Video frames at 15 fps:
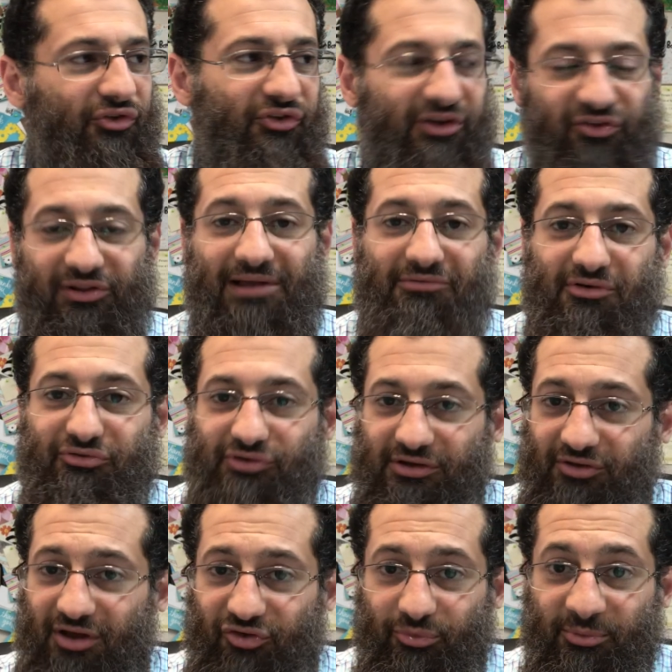the 6th level of
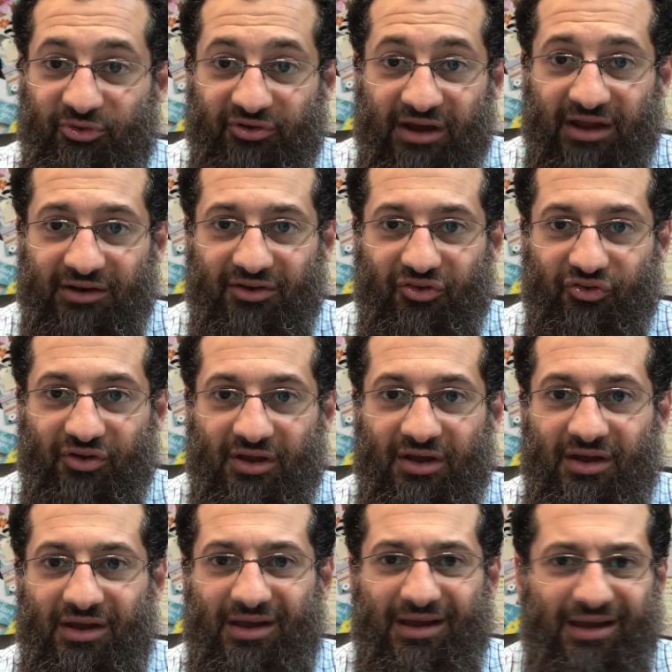Shaitan's misguidance?
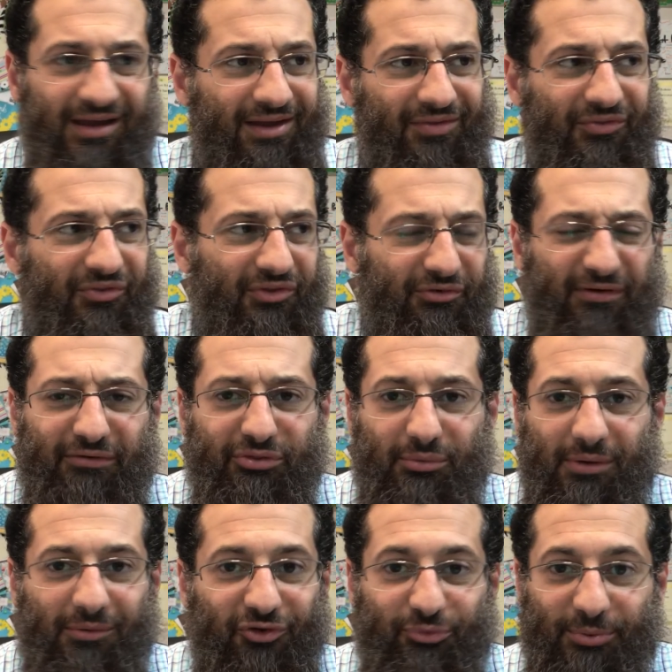The 5th
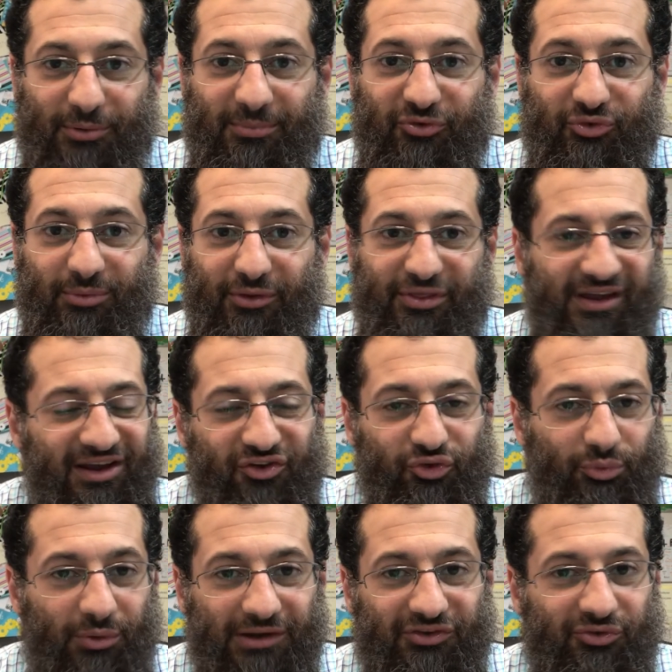one was permissible things.
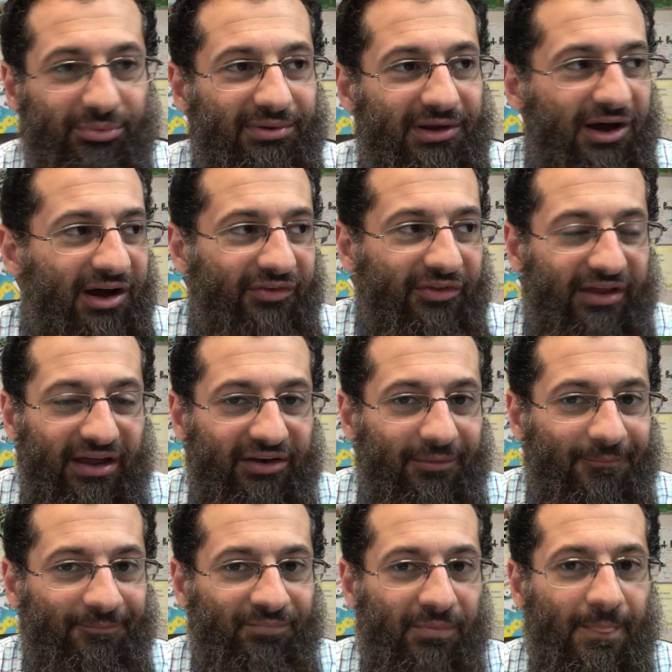What's beyond that?
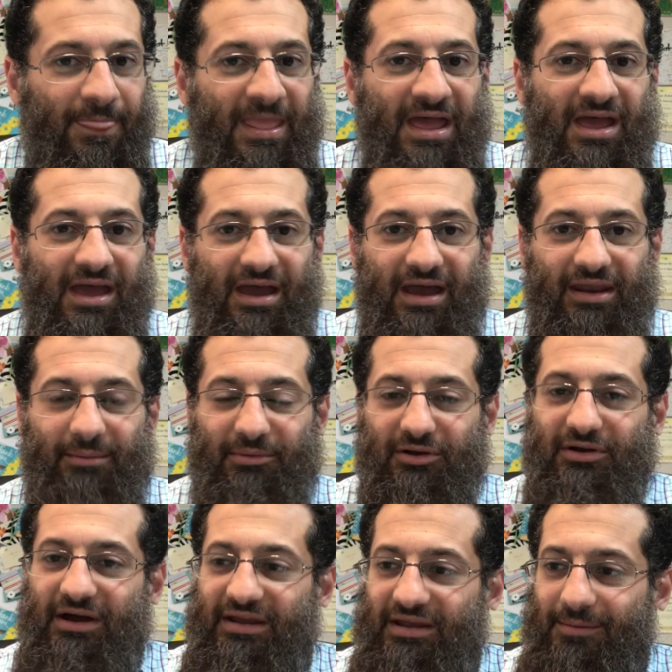And Ibn
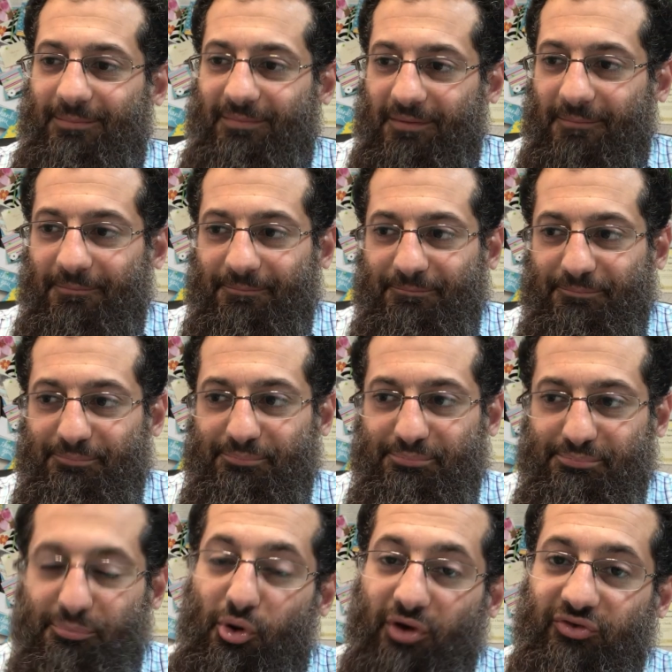al-Qayyim
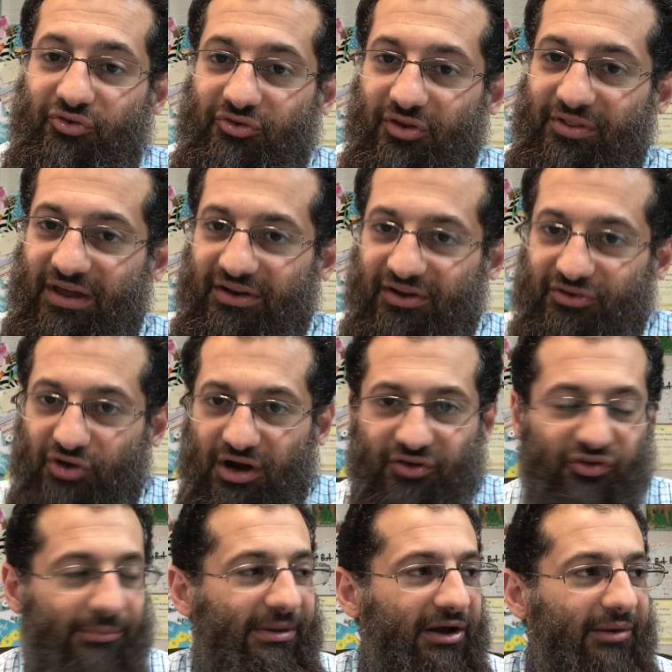points to that and
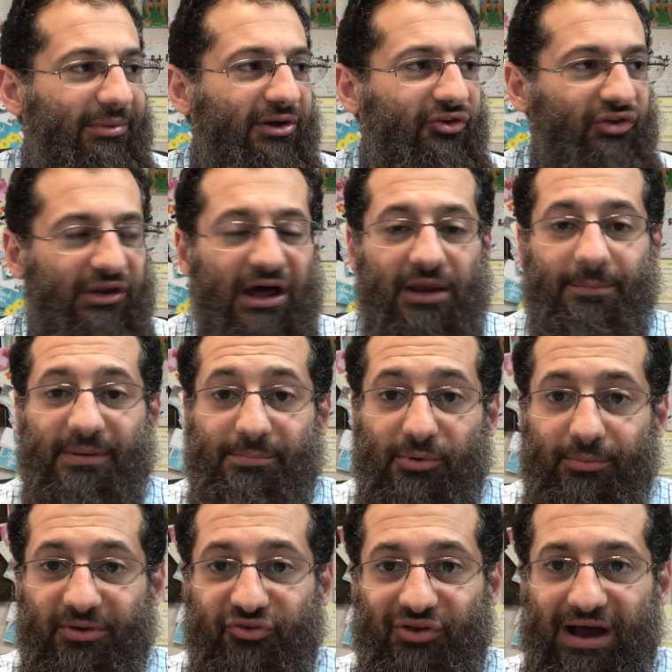talks about it because a lot of
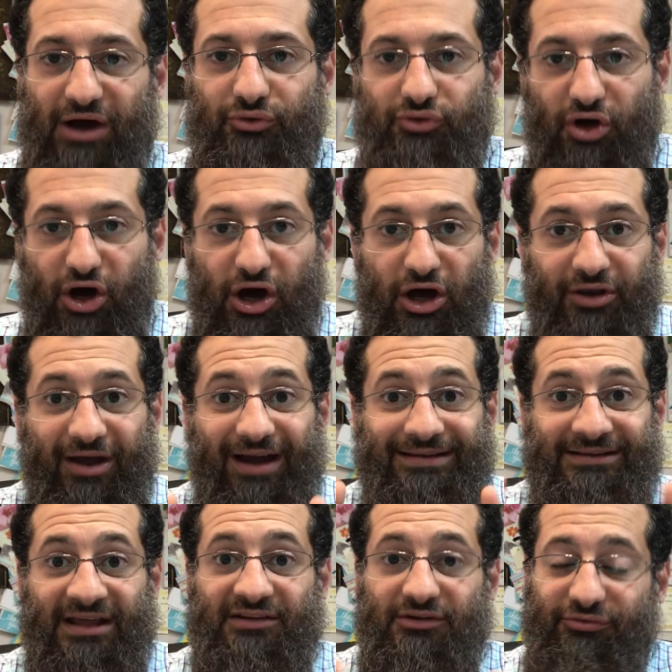people miss out on
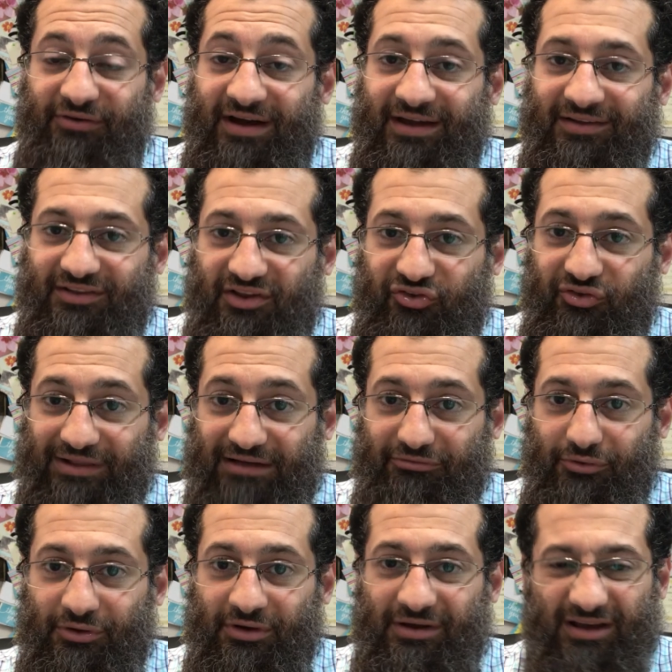identifying this
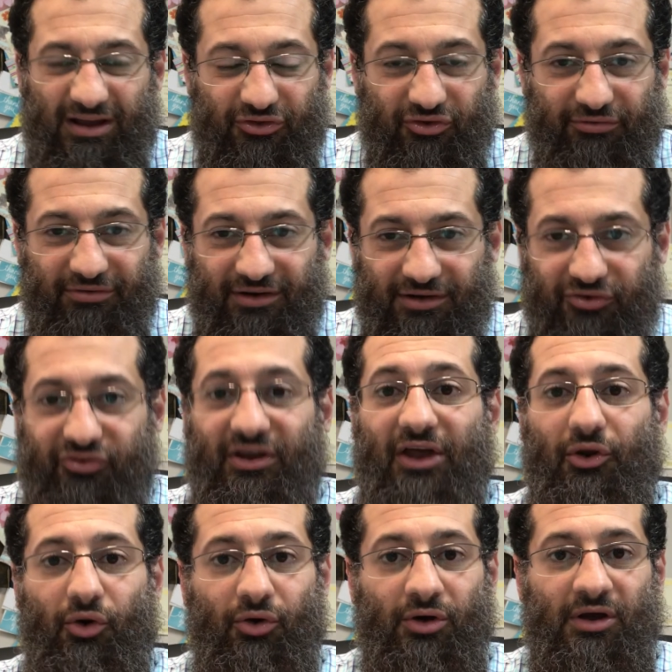level. It's a very
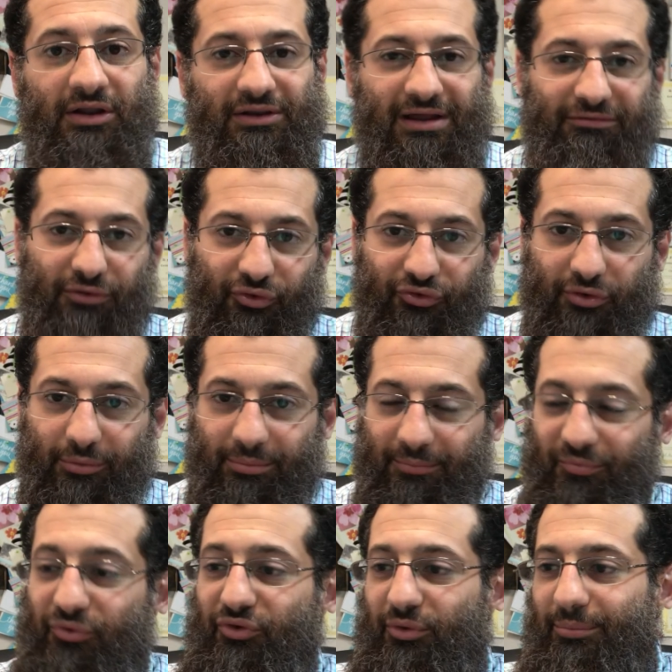subtle level, so
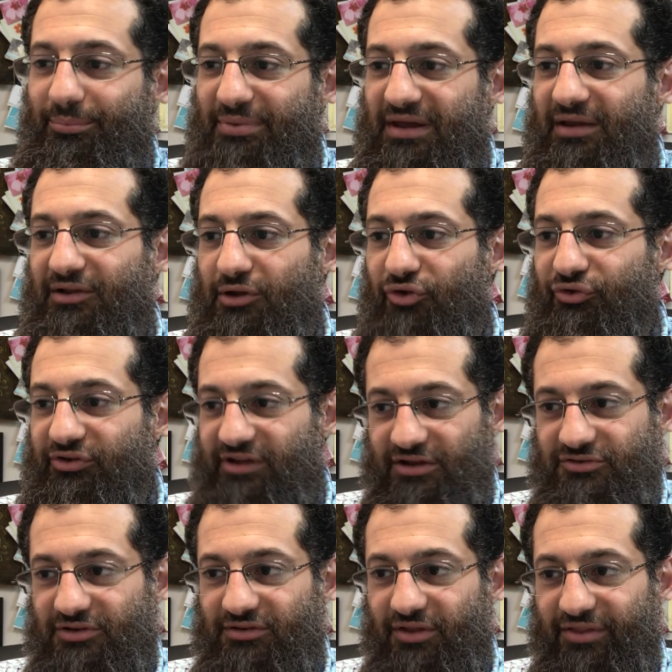pay close
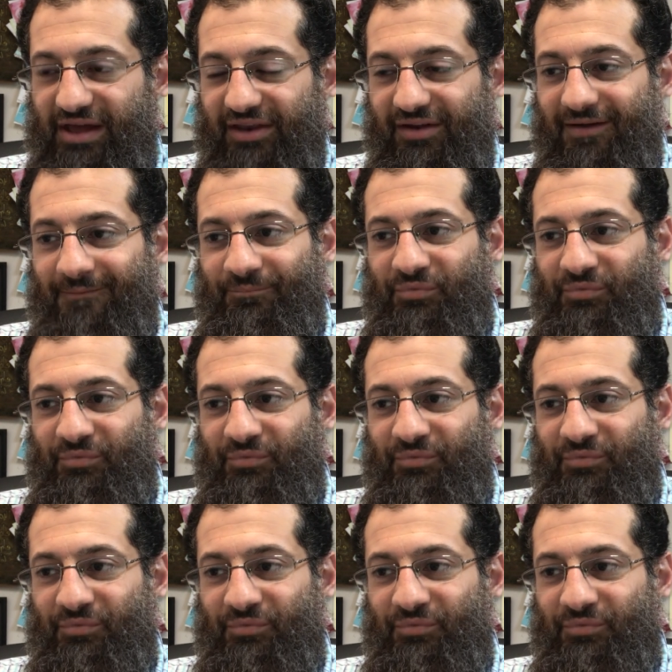attention to that.